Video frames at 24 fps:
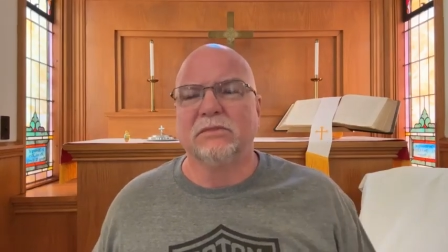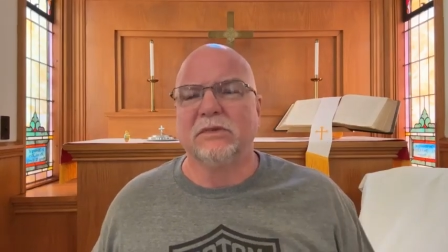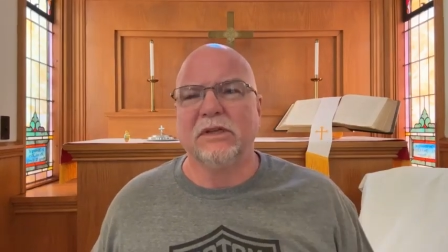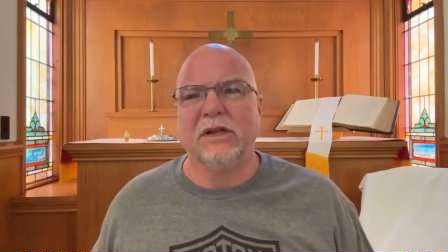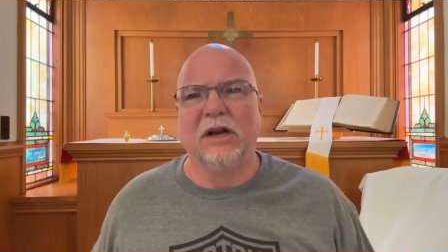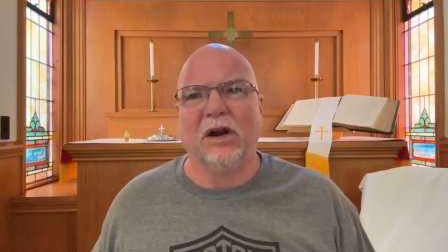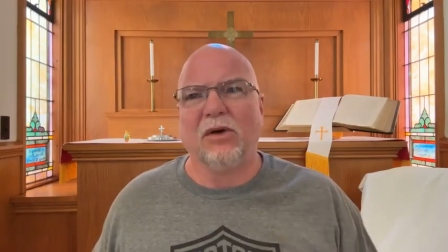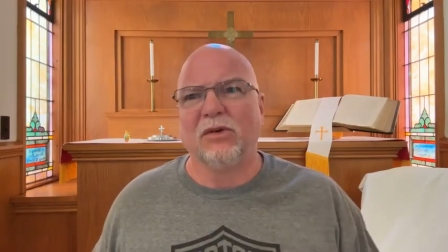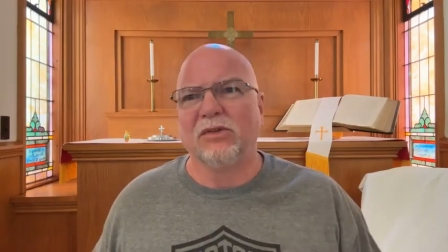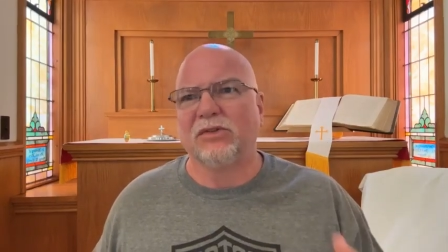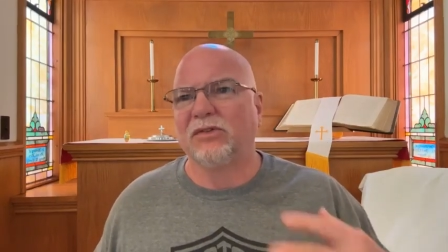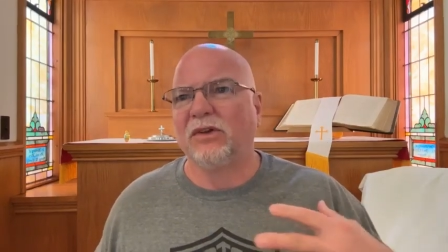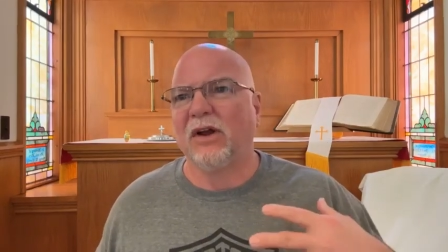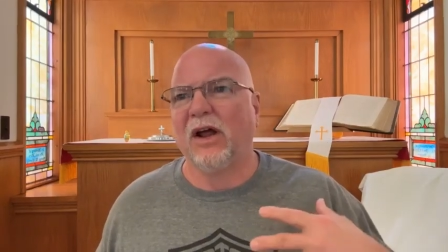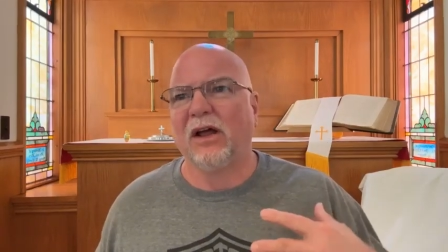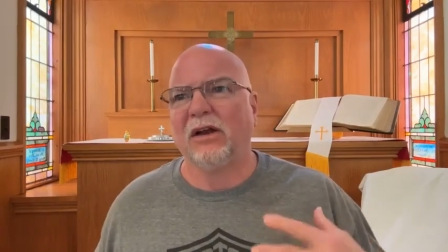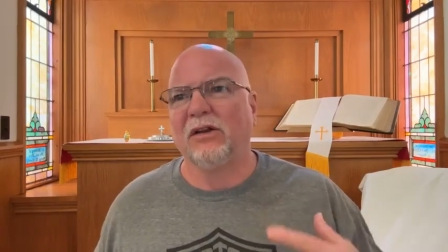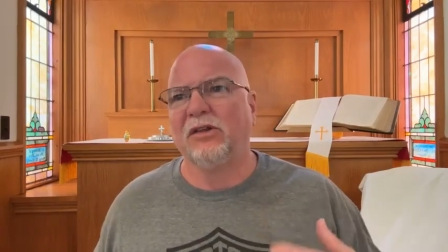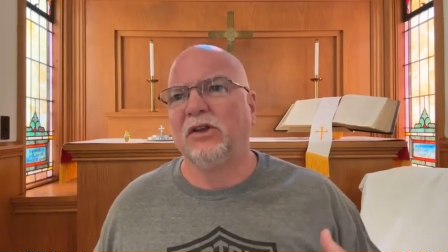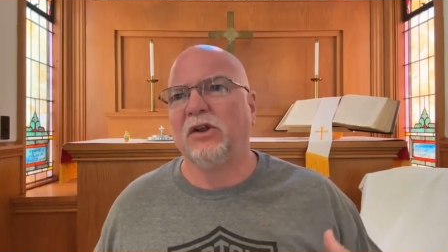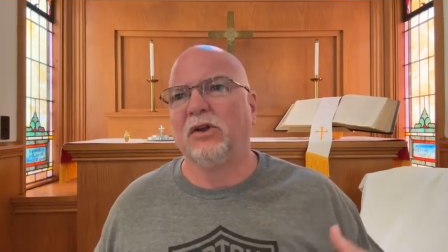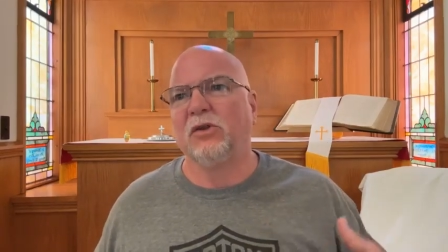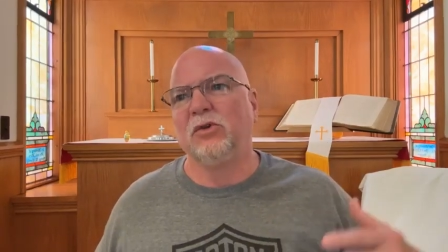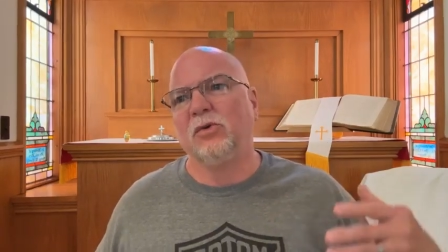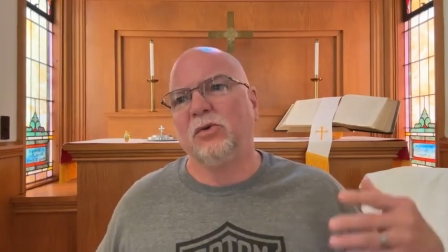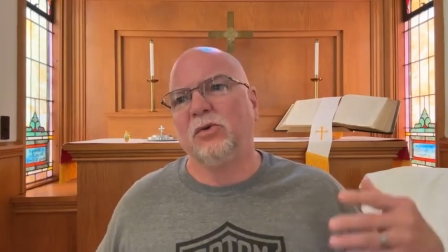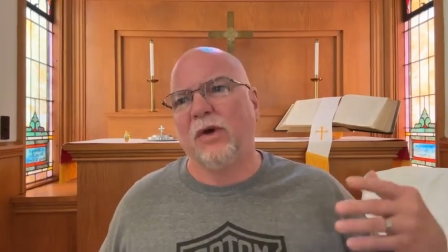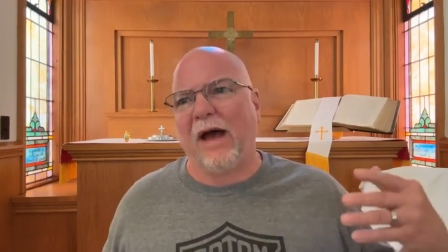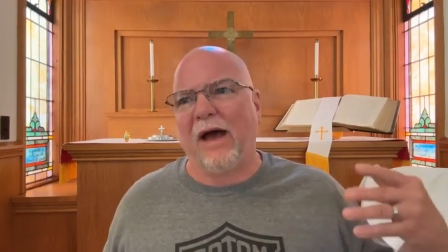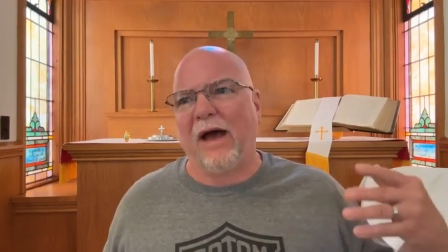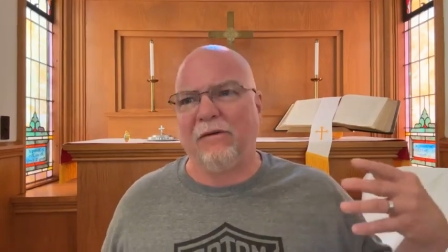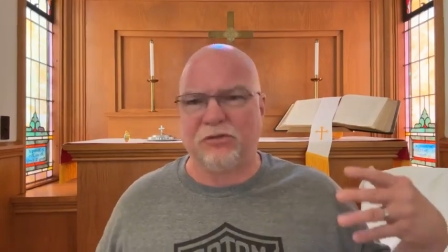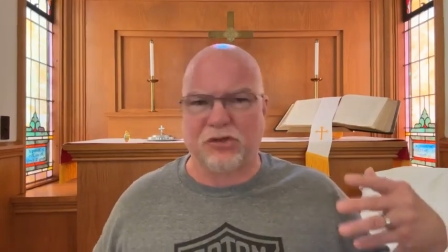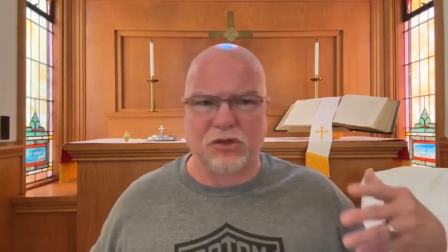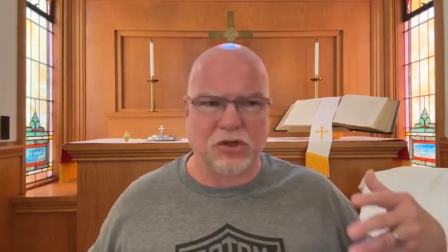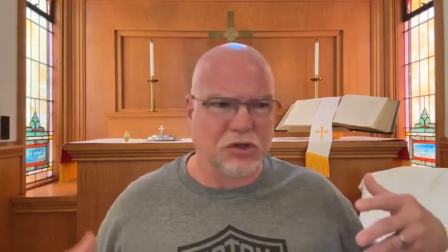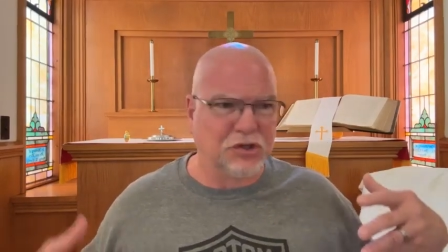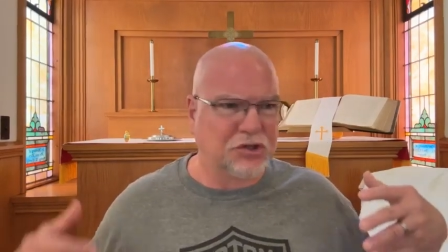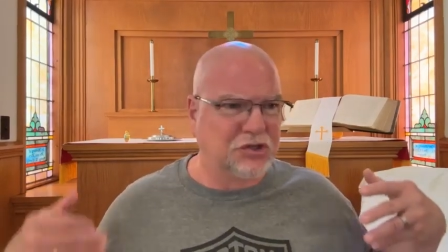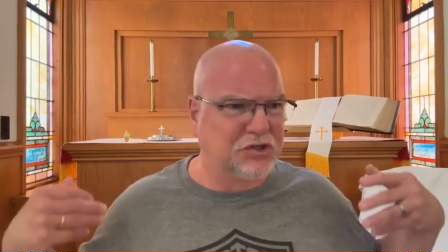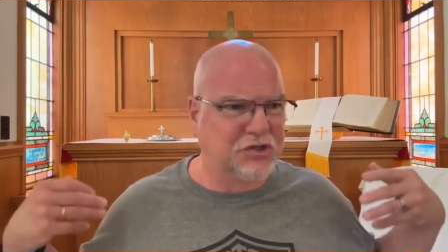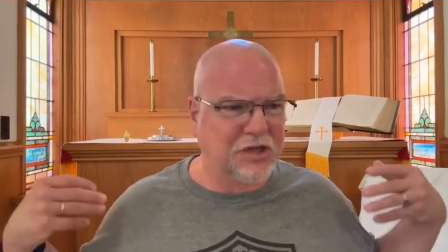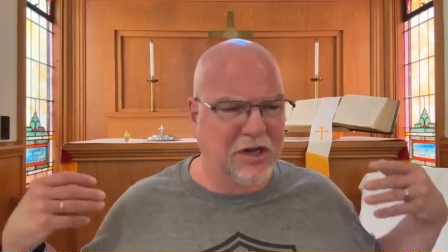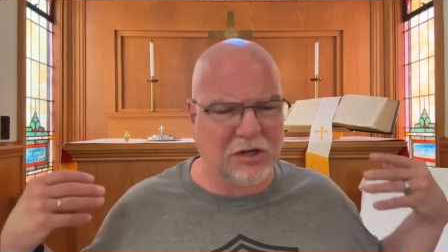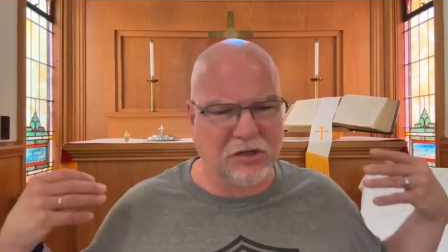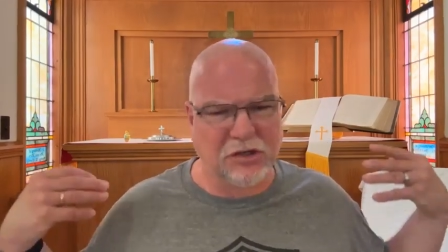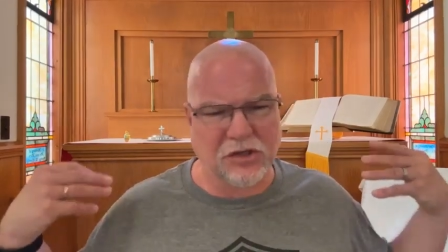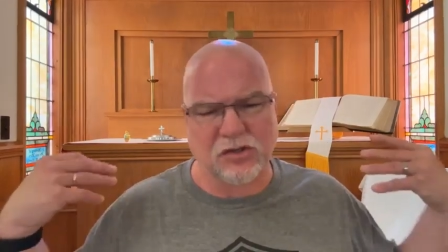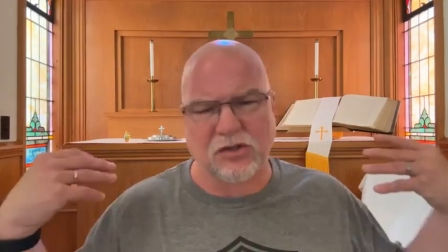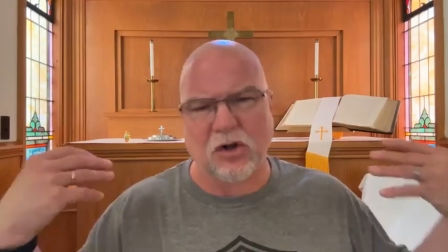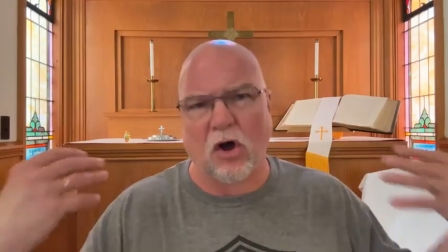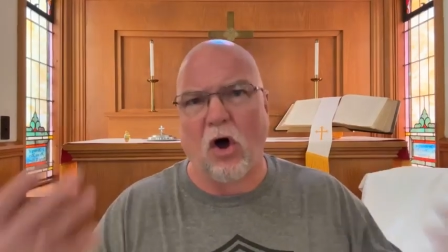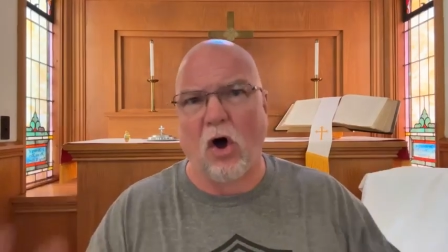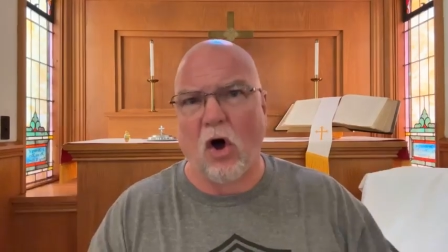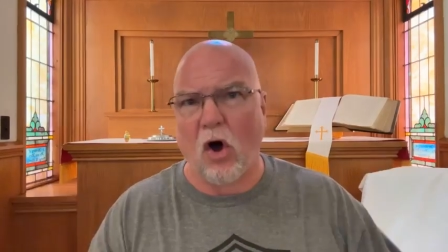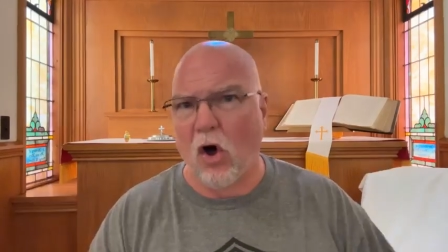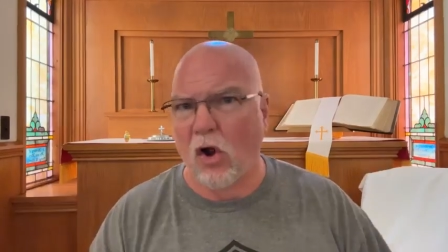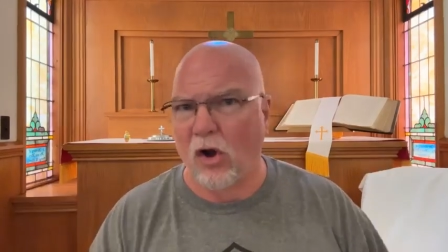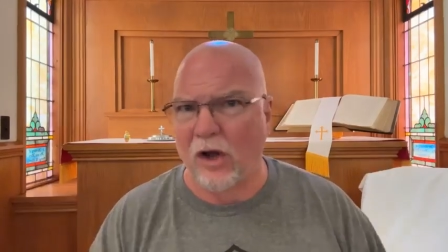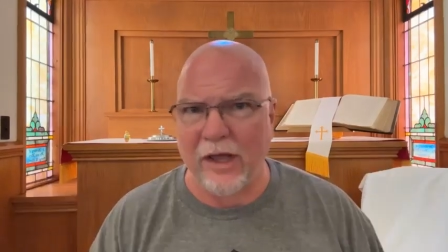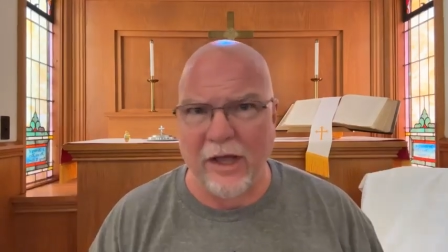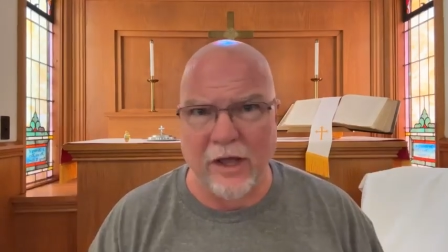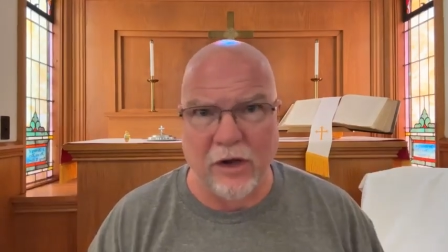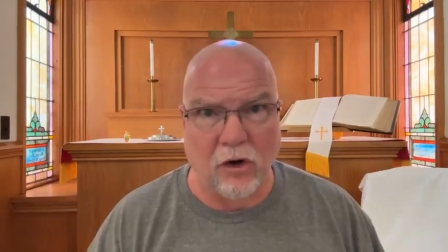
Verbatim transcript: you know, it's not, you know, you have churches that are just all